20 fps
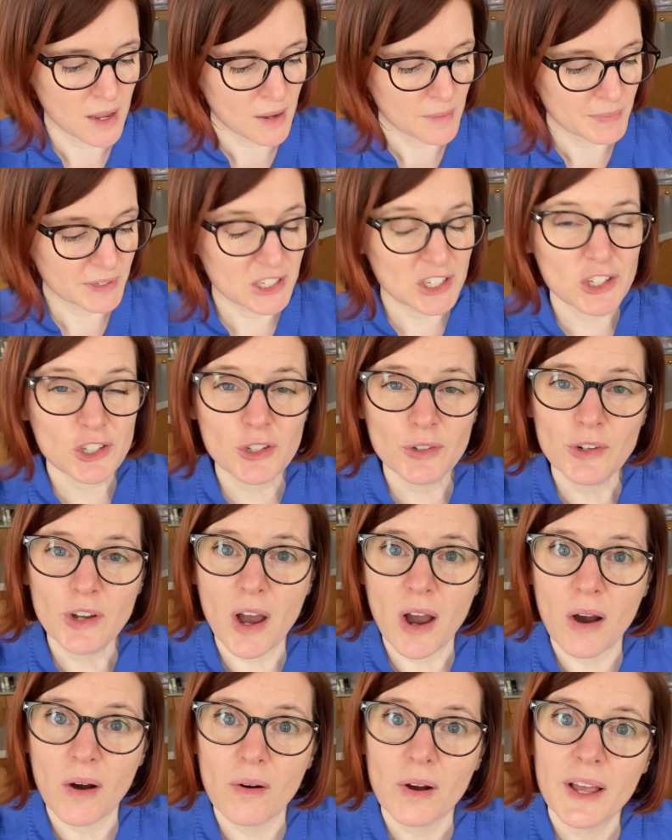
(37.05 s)
But did you
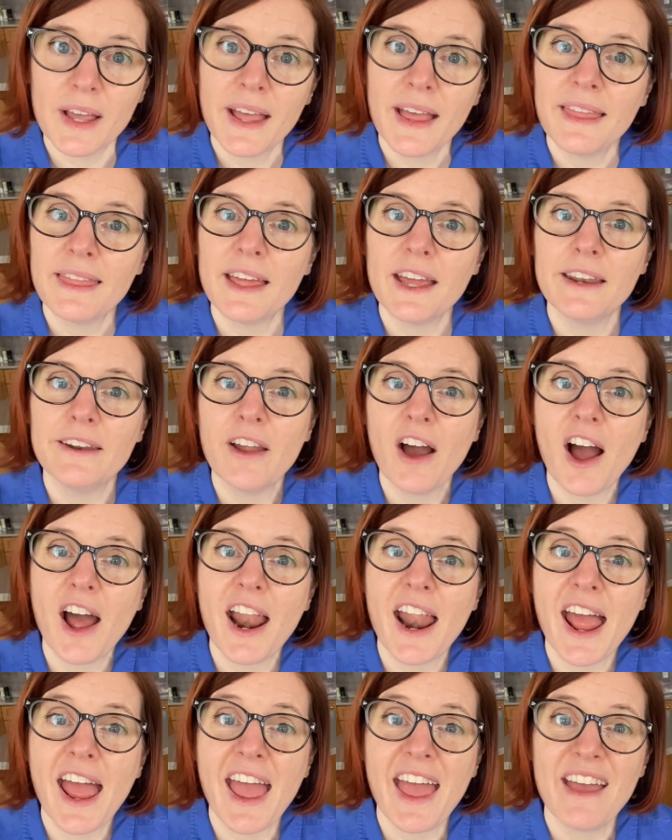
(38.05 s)
know that
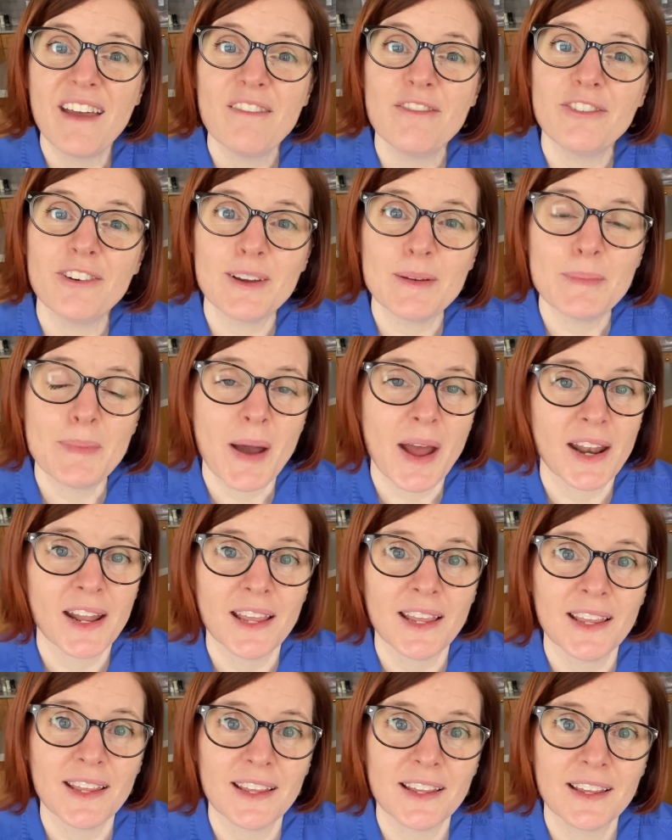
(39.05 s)
not
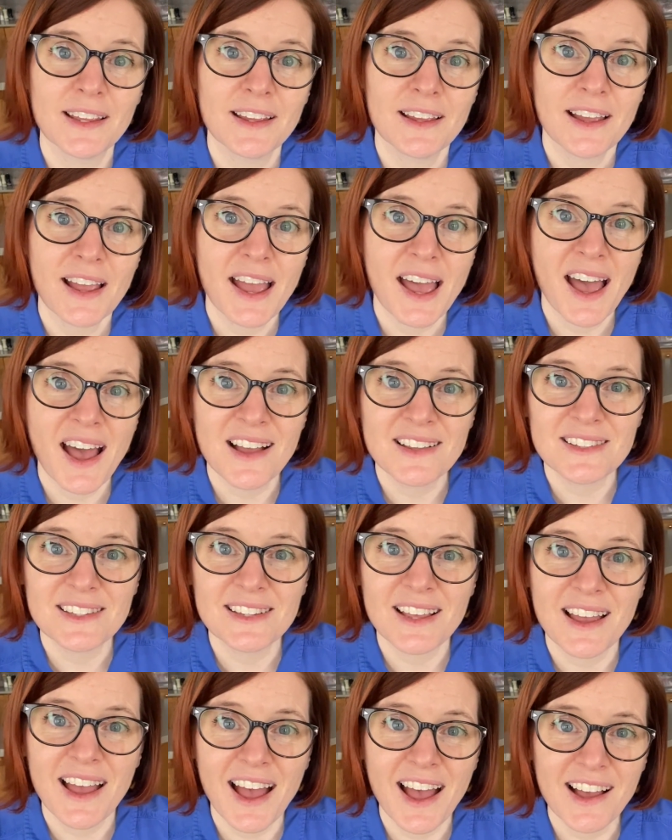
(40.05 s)
everybody has
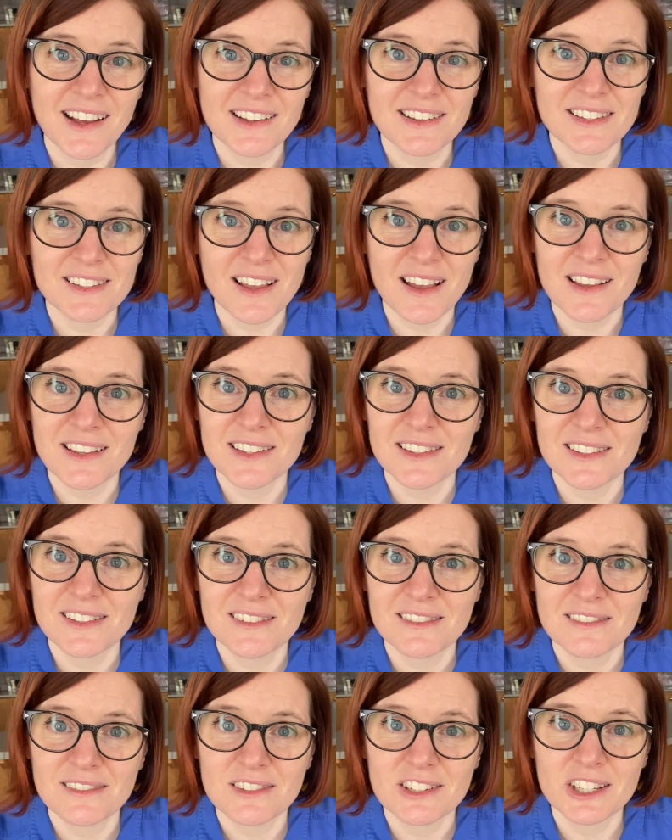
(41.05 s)
access
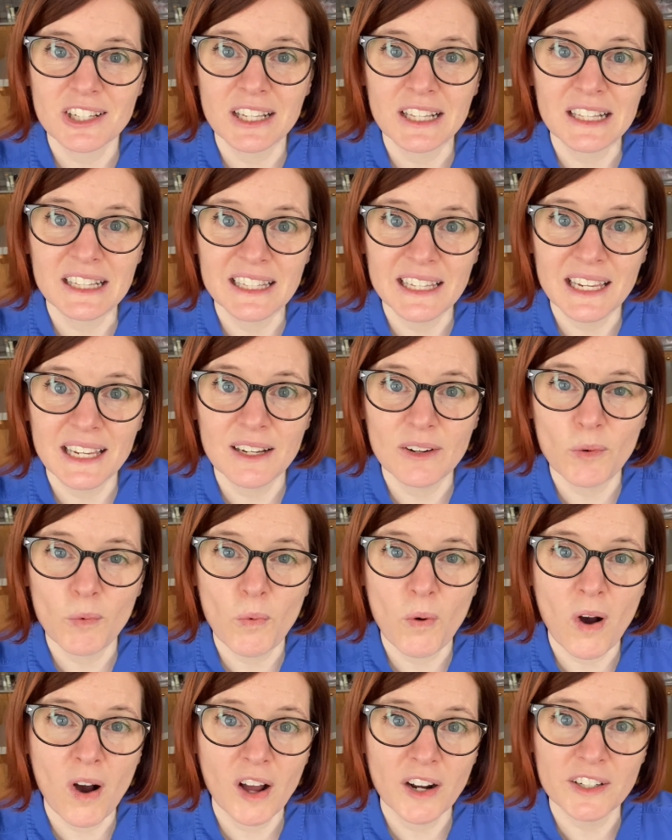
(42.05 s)
to clean
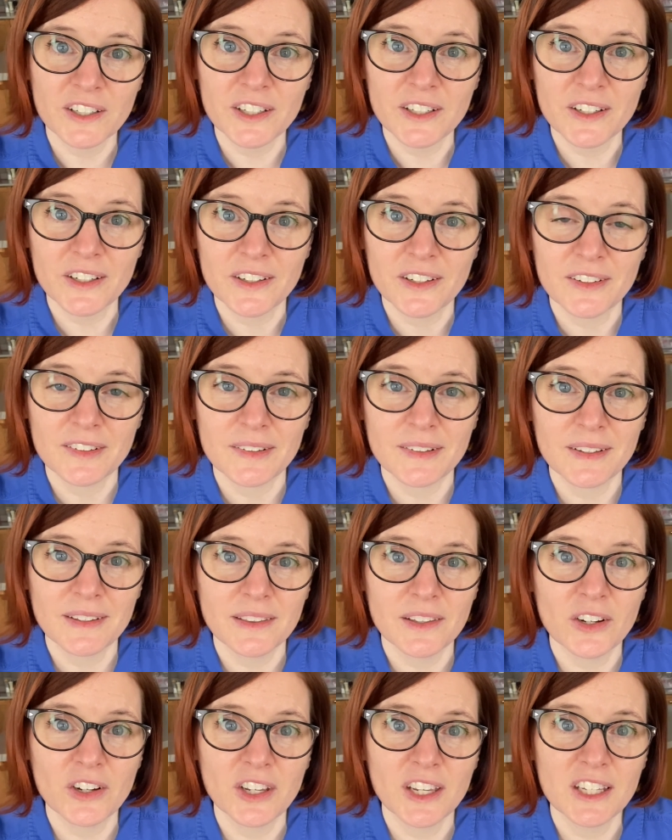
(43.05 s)
water in
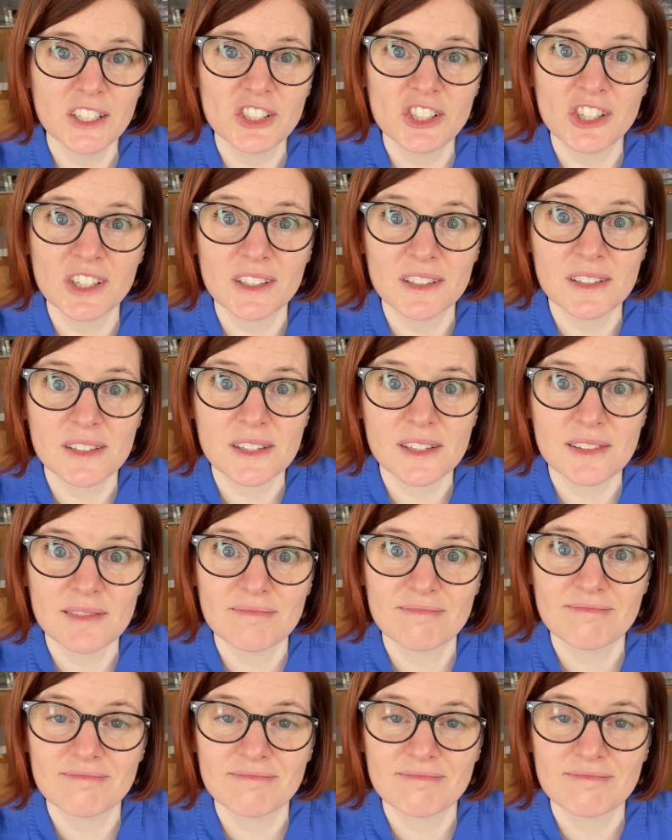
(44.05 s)
their kitchens.